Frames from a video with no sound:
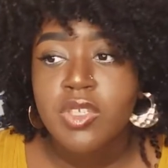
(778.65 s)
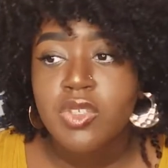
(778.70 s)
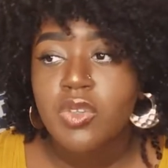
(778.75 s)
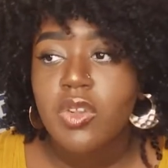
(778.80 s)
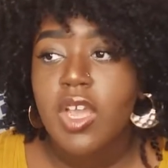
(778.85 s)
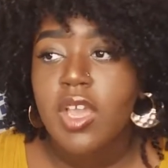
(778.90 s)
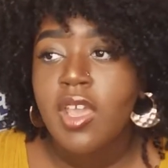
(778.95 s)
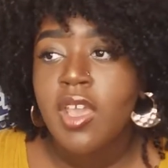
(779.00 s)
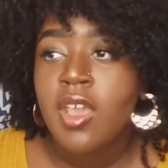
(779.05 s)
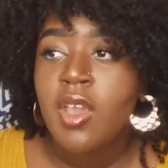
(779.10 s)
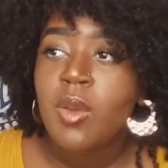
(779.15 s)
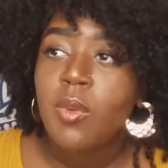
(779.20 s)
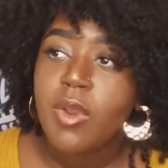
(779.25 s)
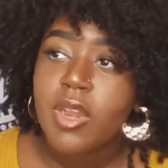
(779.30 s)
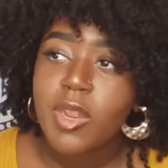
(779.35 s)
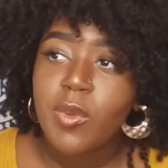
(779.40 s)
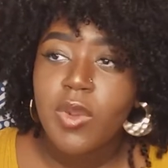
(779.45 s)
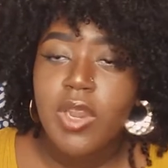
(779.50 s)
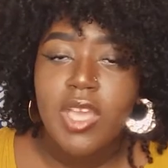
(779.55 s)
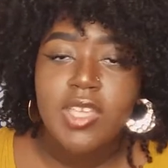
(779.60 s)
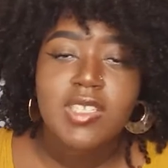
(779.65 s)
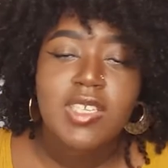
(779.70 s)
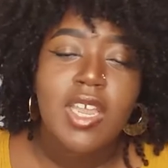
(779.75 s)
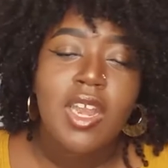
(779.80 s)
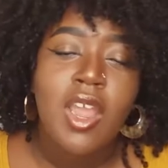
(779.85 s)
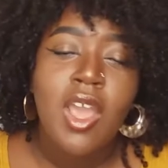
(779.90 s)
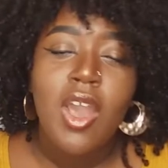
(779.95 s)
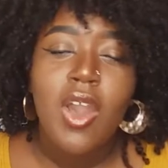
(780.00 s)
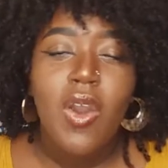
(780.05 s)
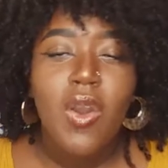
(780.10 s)
So like when they were like
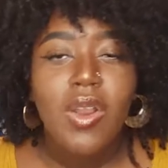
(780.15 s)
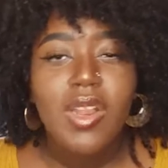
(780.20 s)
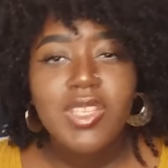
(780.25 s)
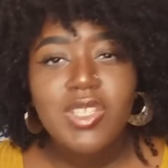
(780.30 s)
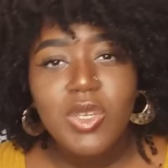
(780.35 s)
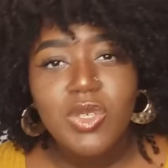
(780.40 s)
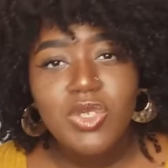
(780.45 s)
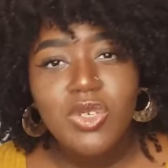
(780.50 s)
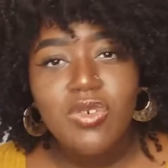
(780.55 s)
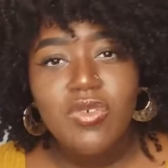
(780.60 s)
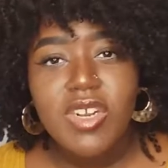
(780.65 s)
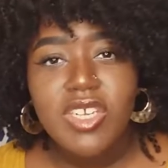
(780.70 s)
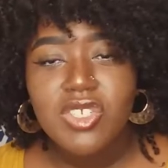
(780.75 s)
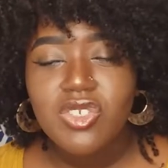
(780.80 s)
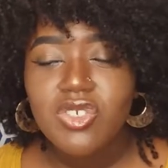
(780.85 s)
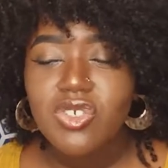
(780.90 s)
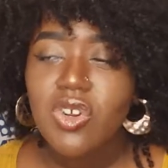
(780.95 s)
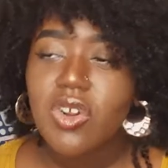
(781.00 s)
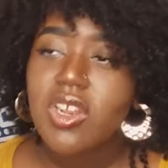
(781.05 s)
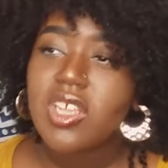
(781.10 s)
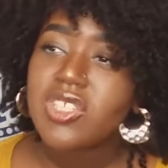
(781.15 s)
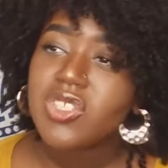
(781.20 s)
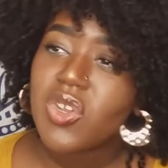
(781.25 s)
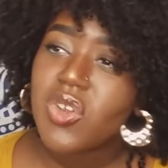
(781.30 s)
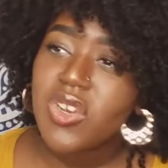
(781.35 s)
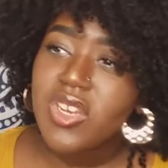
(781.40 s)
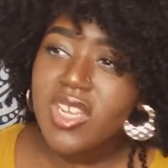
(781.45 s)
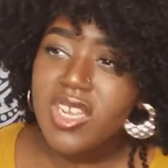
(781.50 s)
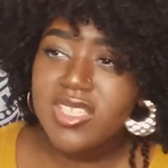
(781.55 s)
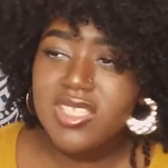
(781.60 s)
saying, oh let's go to a restaurant, let's
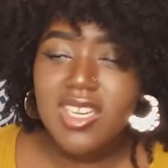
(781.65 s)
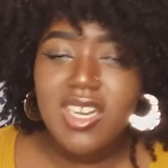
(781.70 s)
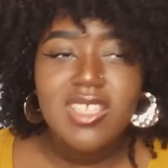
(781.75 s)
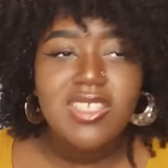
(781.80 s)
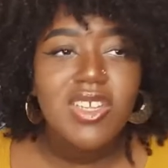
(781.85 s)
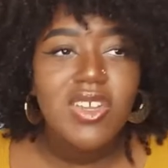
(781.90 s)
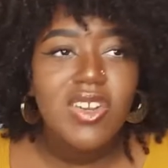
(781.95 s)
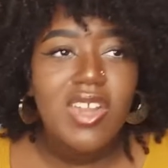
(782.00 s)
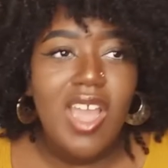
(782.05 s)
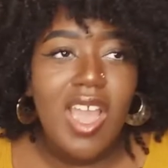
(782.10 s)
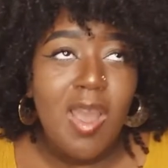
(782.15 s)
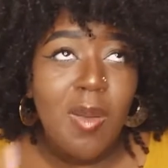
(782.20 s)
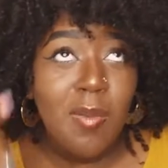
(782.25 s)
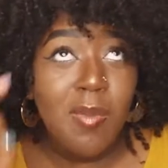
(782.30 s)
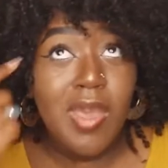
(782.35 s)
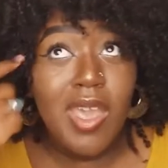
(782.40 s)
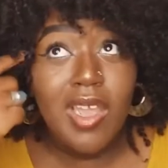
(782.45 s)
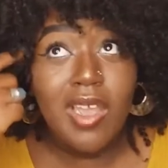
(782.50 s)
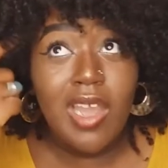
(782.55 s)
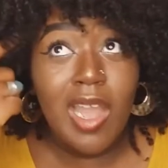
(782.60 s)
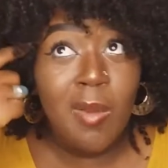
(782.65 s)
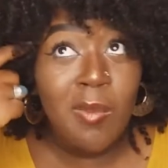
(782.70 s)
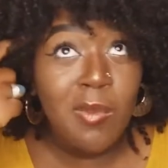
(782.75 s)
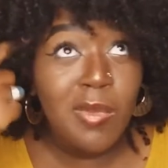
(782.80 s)
go this and let's go that, I'm back